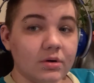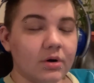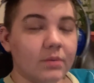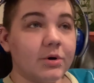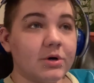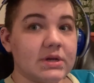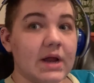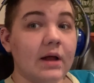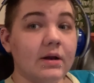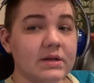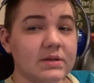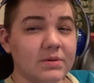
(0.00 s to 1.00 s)

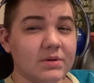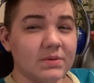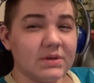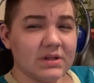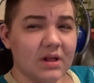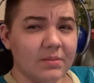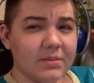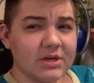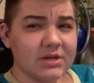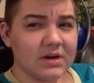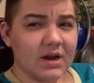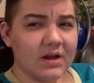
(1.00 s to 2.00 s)
personality is supposed to be
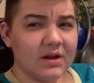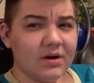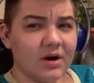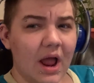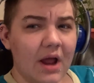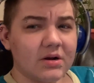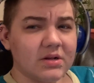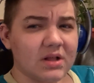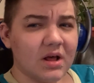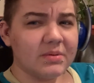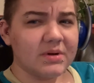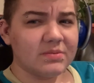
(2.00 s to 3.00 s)
slobbish and her hair is
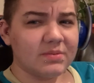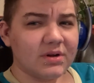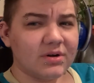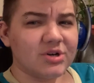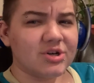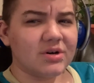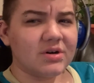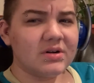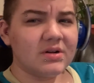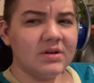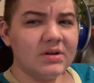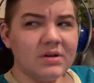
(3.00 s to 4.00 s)
slobbish, but then her shirt
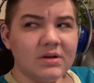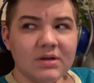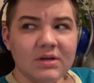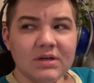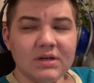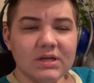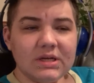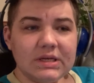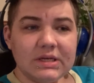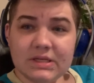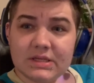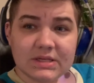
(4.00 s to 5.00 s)

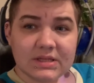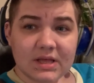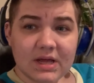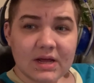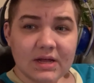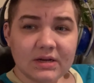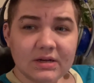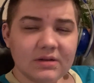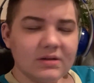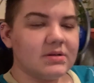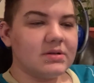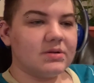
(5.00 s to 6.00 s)
isn't that.
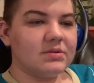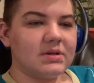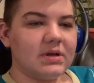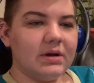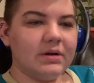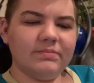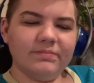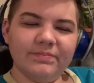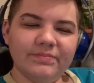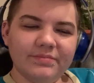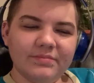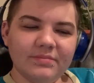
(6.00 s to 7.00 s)
So it's like,
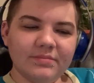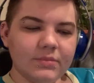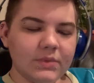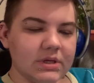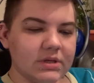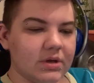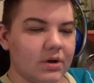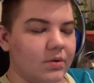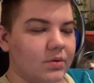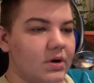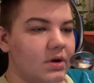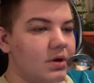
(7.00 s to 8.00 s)

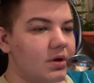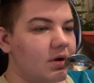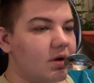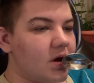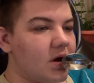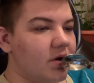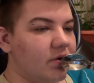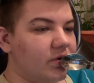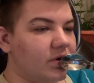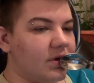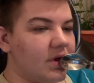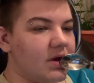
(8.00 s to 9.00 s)
So I
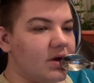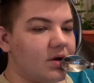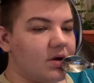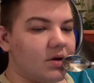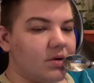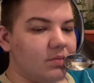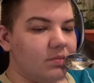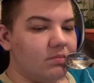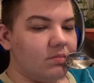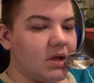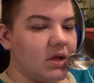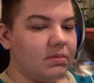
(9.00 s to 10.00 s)
feel like
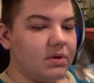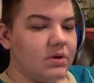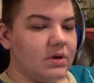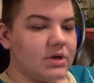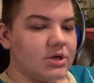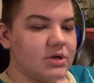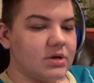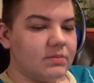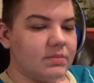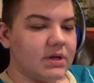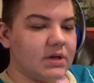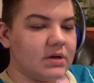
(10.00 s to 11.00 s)
maybe it should have
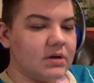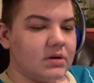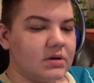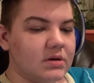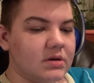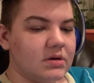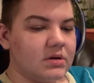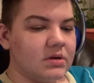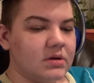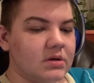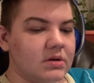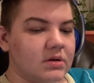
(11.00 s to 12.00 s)
been
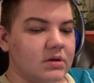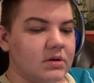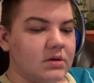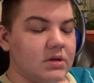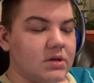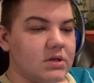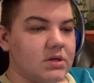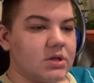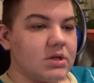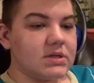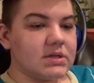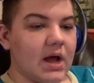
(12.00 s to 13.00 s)

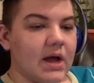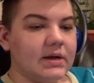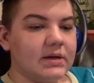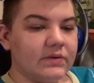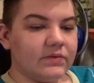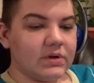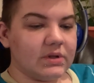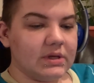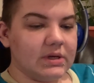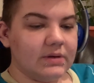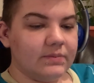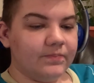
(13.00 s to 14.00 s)
designed
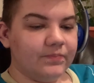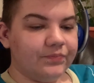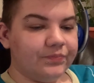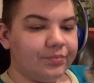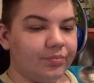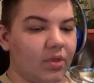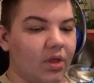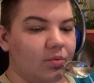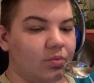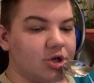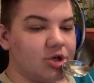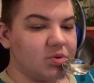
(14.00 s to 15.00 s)
differently. I wish she